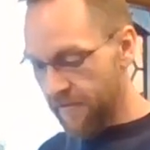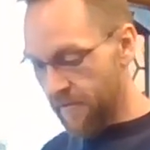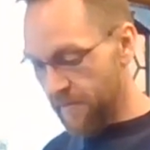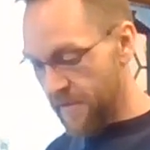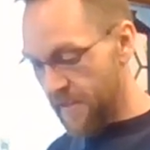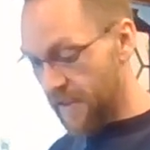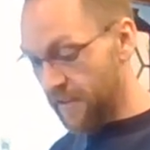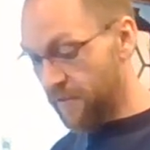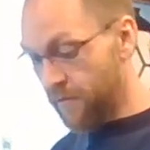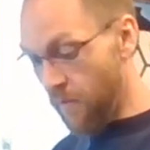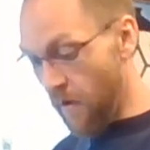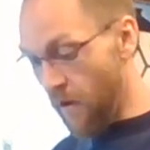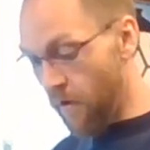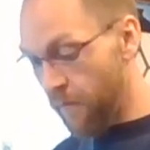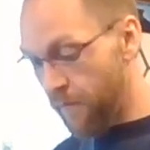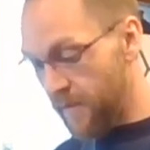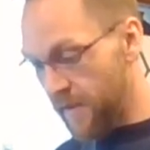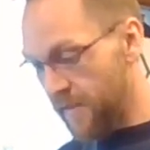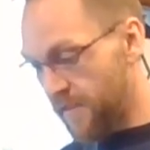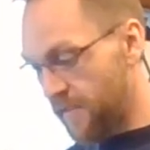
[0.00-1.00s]
so I'm getting
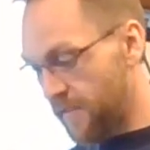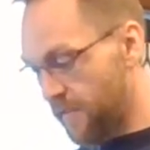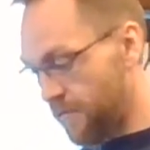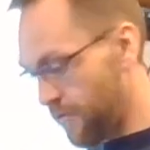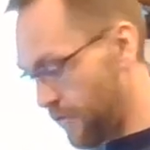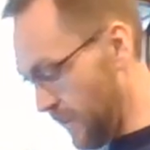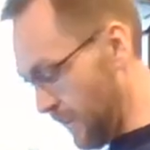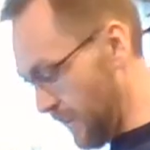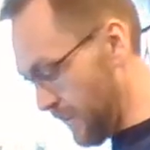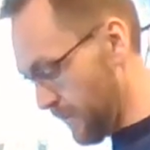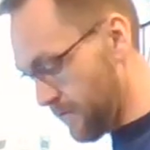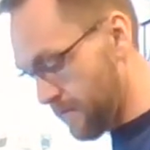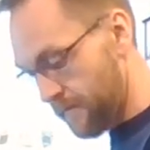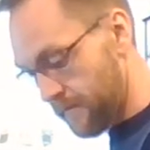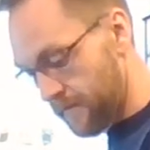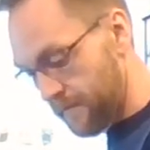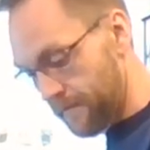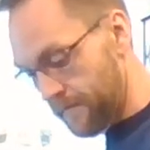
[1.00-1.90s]
12 pieces of chicken.